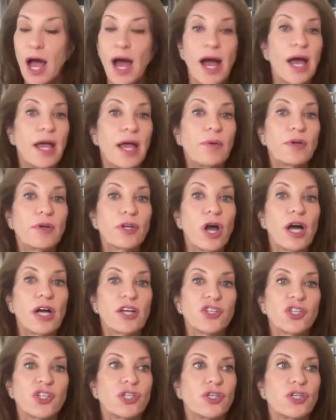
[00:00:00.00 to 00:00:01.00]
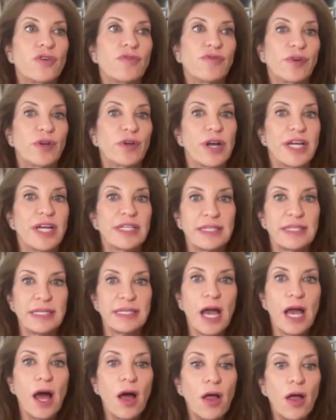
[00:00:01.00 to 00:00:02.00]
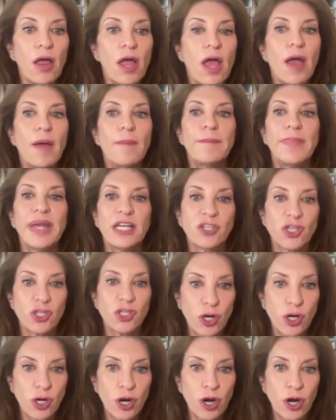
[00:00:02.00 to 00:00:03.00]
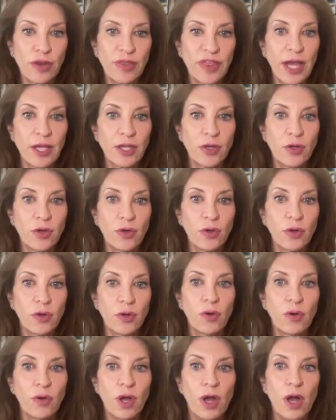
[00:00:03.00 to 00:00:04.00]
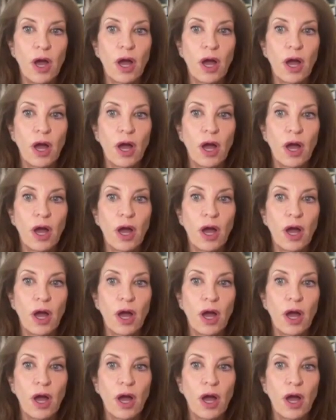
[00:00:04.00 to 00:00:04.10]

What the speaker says: I would caution you for your ACL, make sure that you,